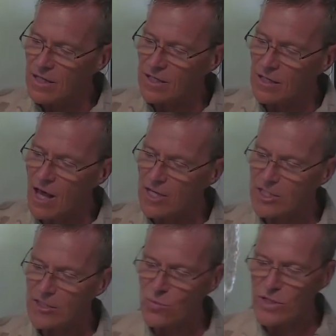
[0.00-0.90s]

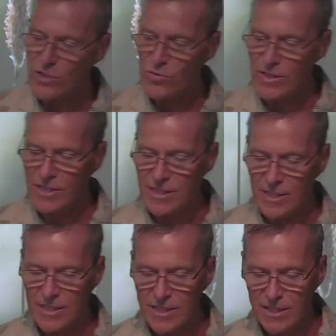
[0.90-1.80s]
Colossians
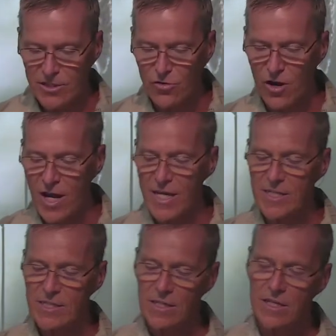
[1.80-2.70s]
1:26 says,
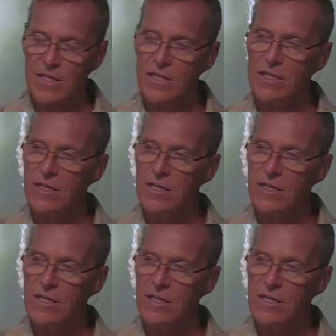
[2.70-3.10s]
"Christ in